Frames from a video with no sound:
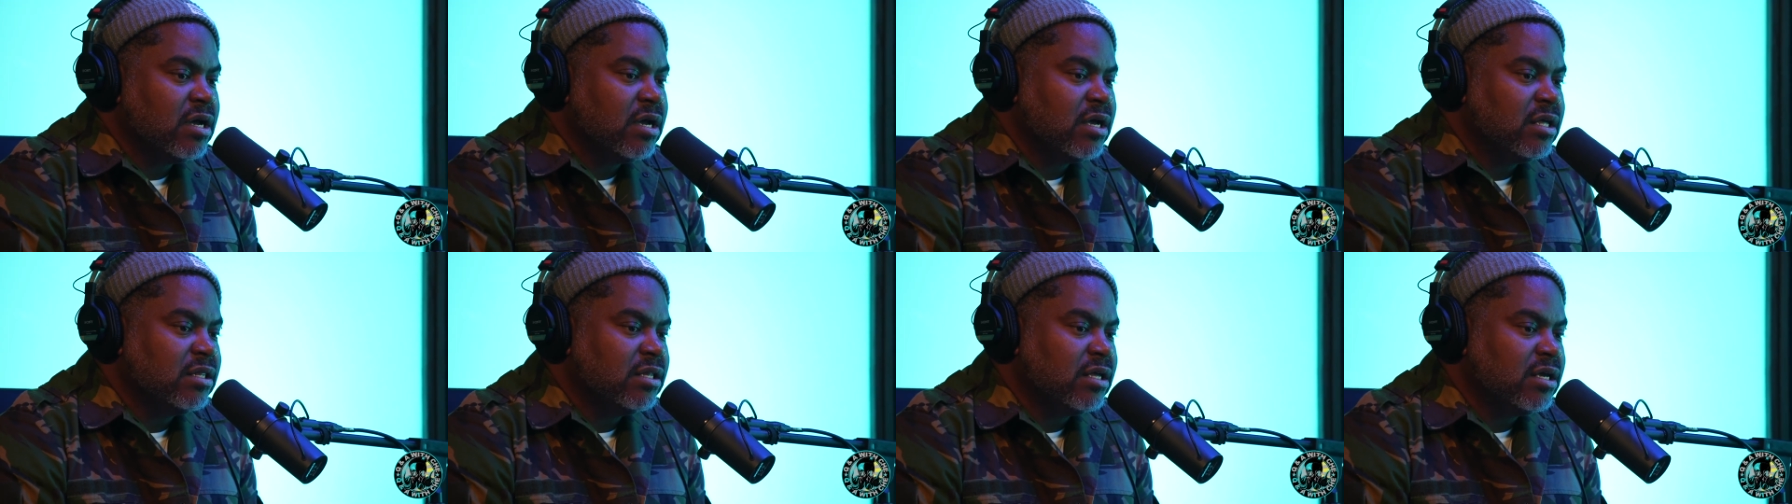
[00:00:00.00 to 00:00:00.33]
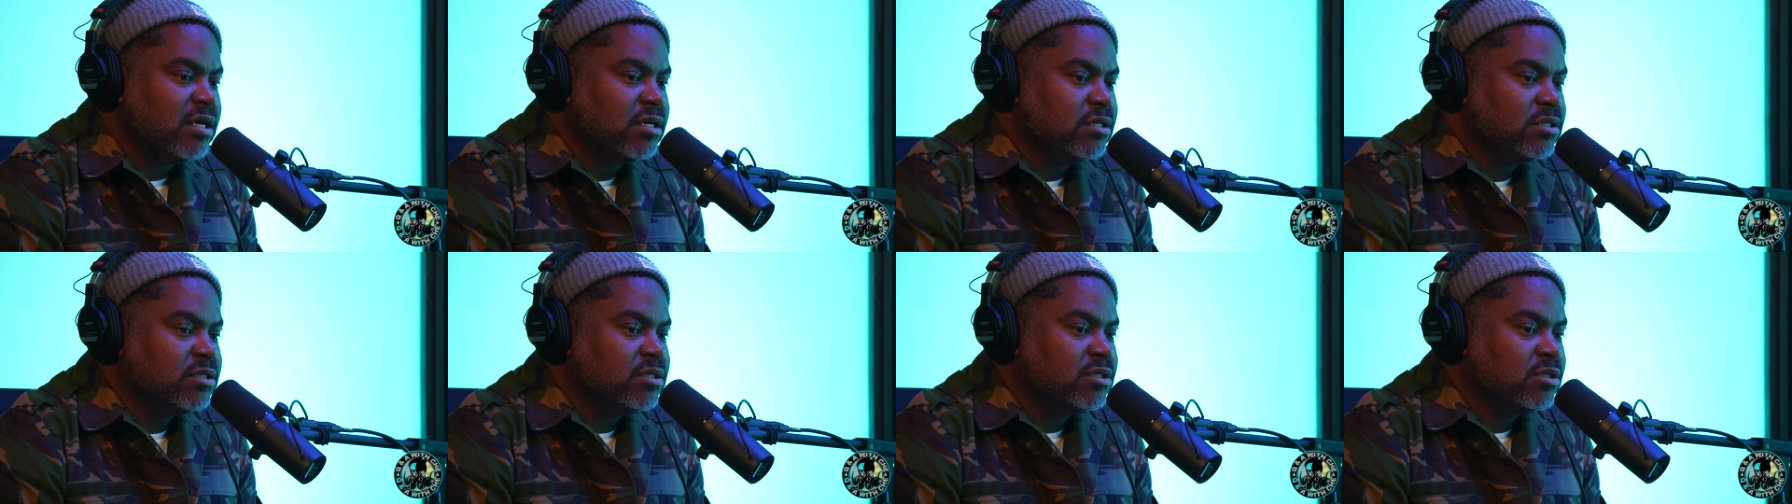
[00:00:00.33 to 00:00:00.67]
and
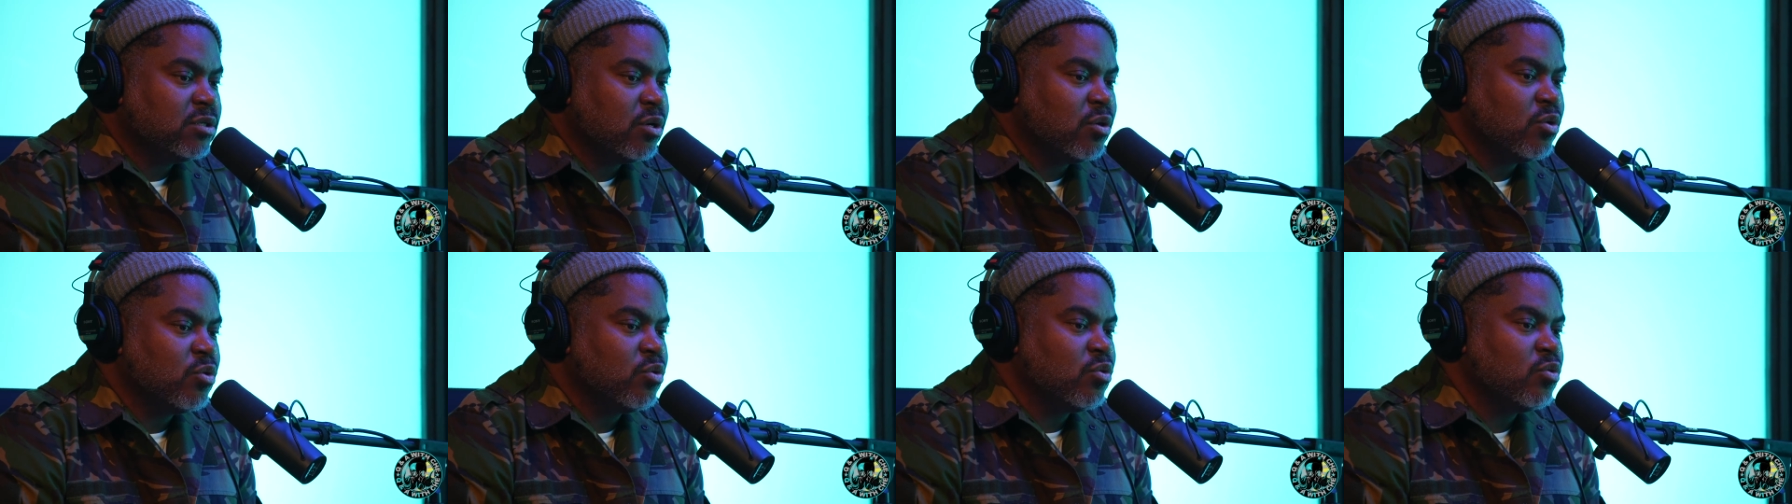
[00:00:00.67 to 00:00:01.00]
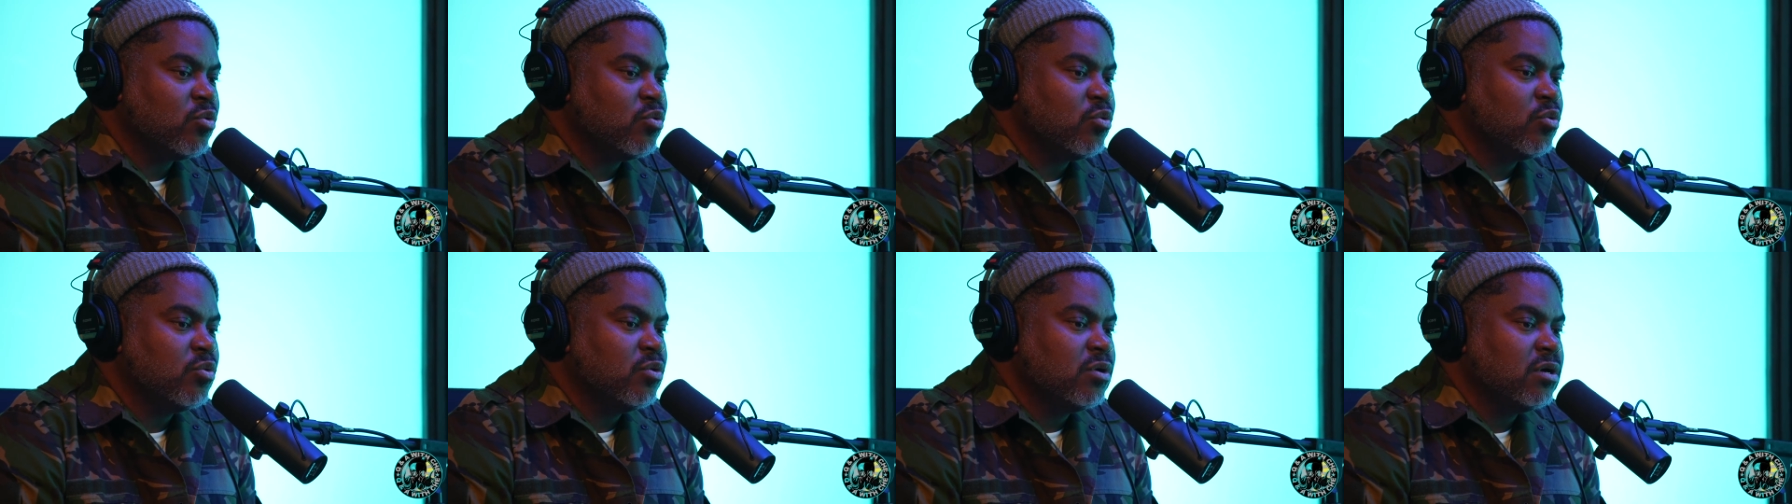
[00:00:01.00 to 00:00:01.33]
they're
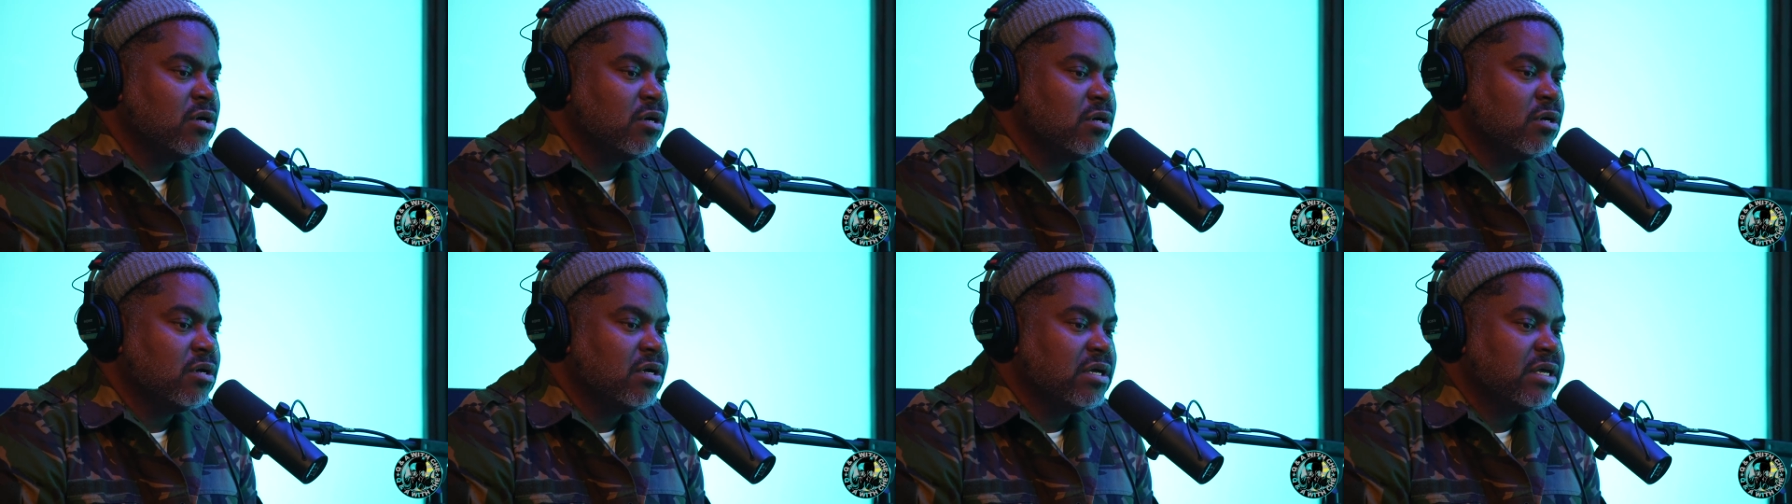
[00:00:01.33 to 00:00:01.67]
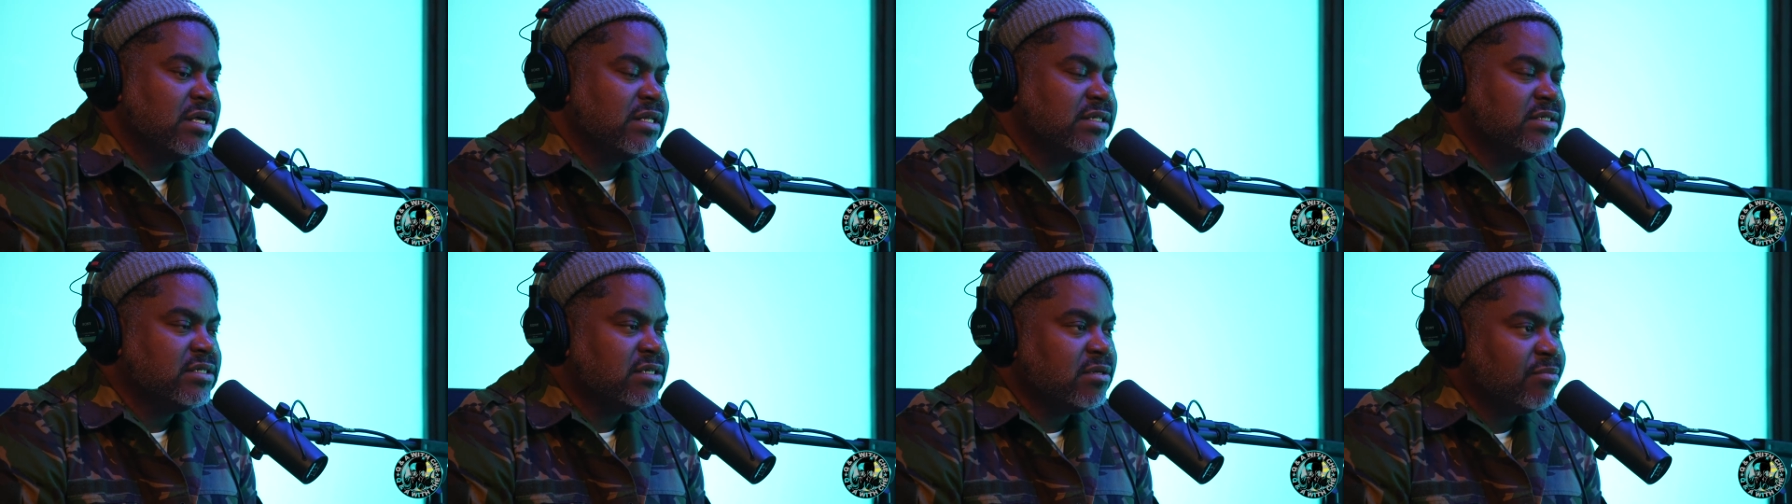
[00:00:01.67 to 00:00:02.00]
so
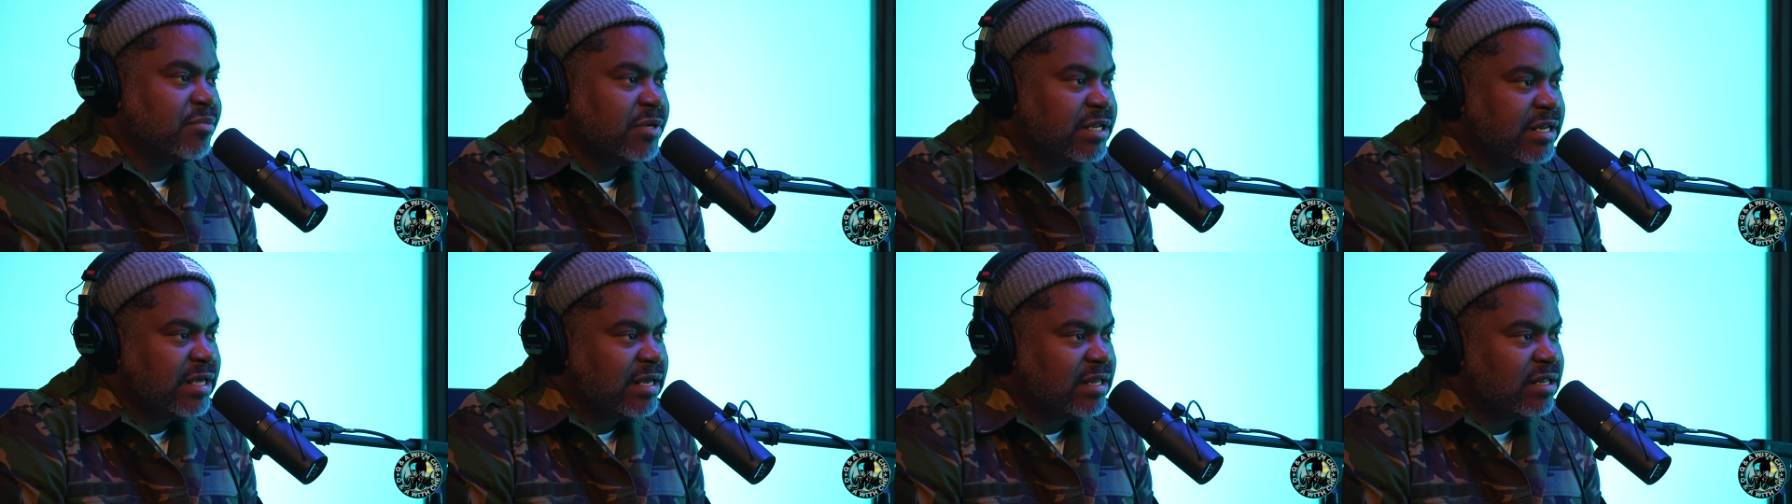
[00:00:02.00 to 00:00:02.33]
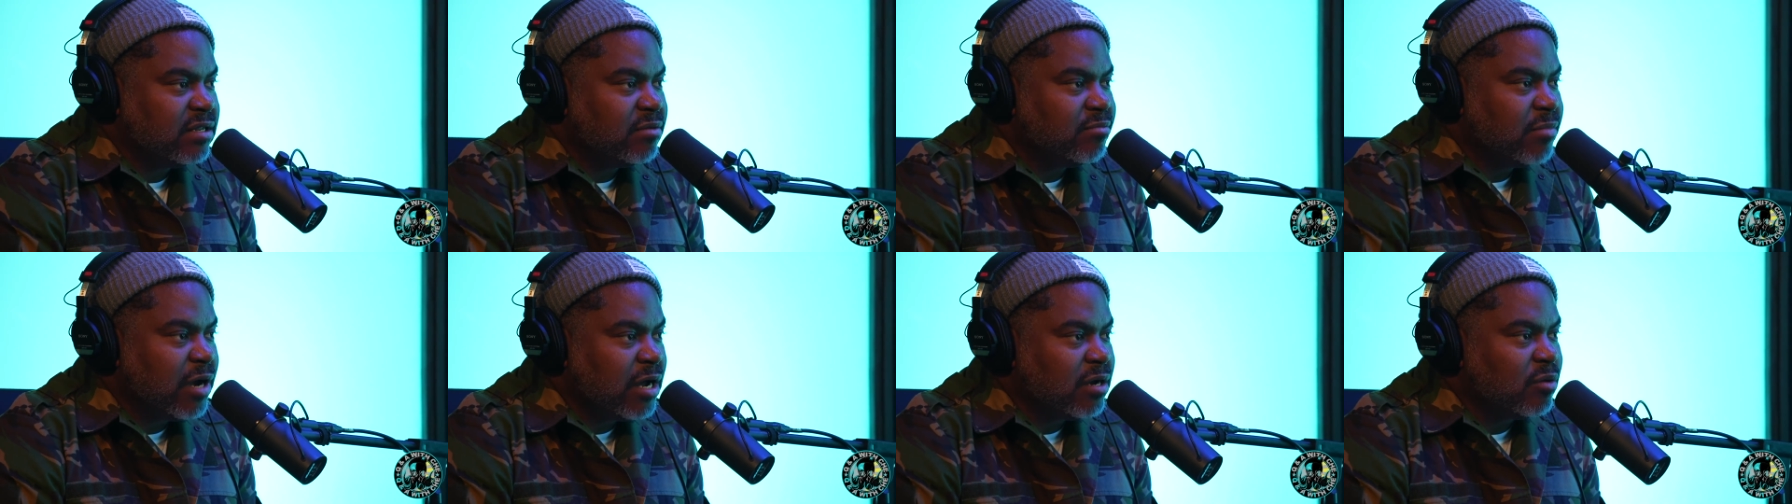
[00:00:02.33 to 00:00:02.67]

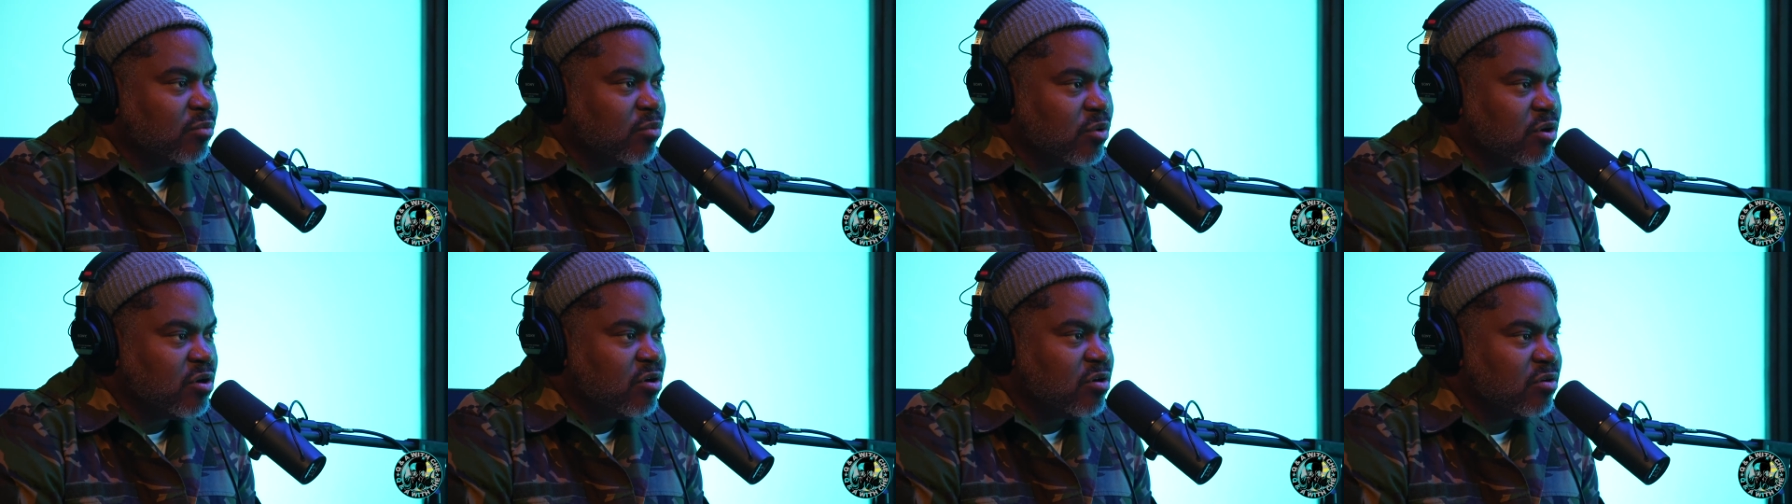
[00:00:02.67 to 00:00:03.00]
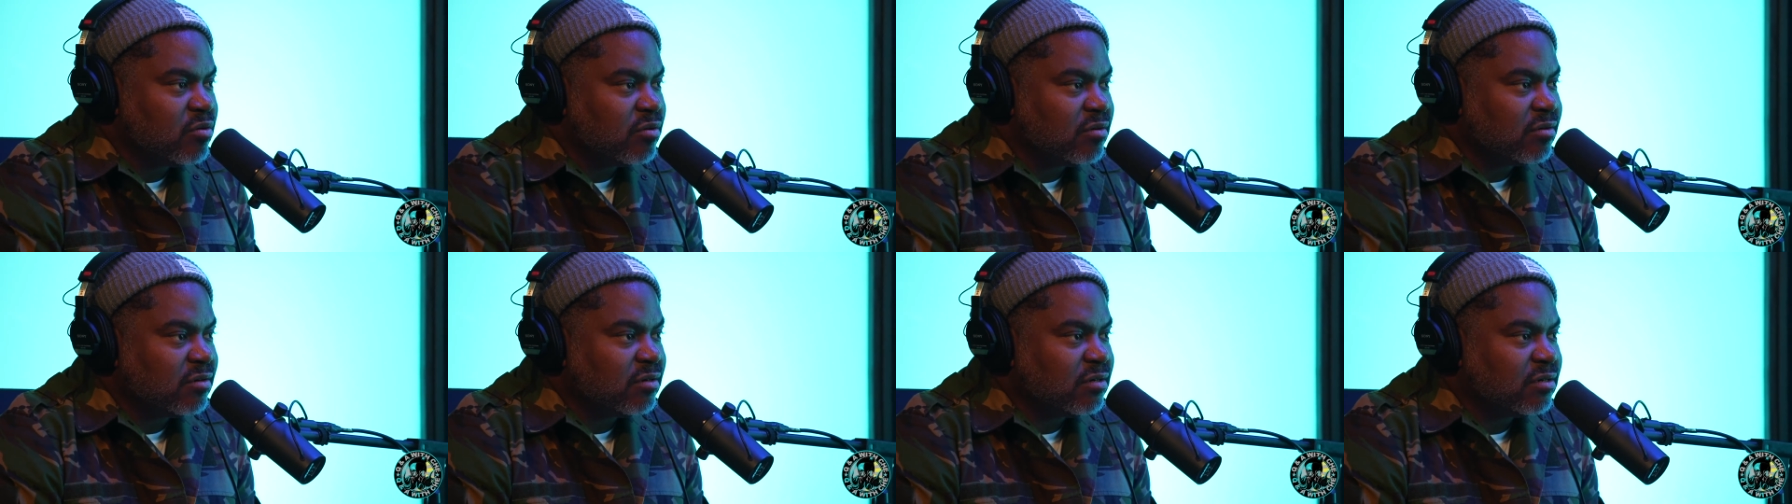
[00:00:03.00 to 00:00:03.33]
intimidated by the
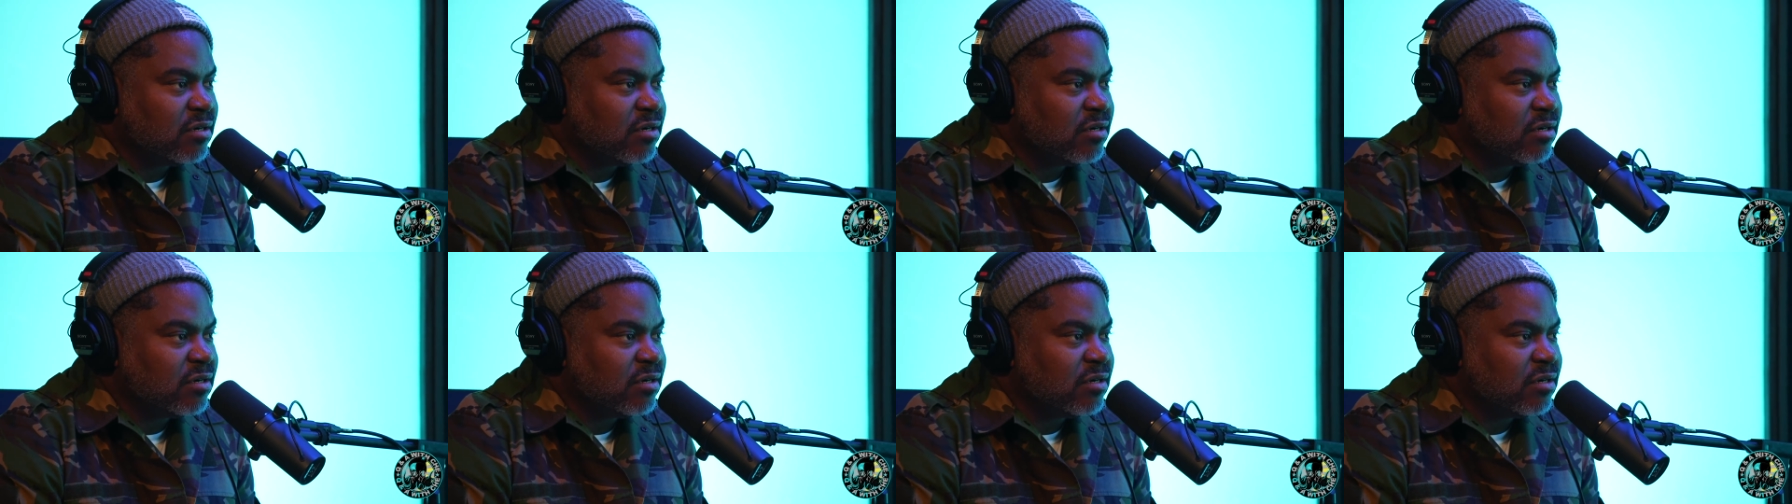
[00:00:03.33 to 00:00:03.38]
world.